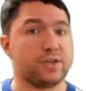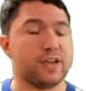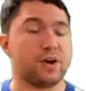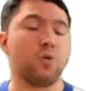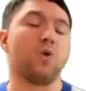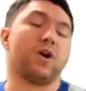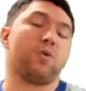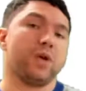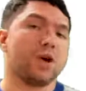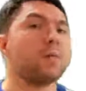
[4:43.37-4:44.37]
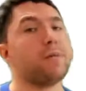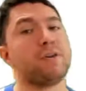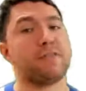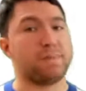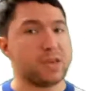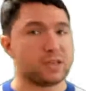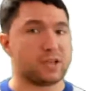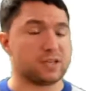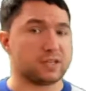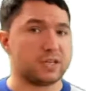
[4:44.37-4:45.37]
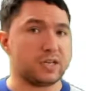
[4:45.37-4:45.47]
Then when we compare the pixels,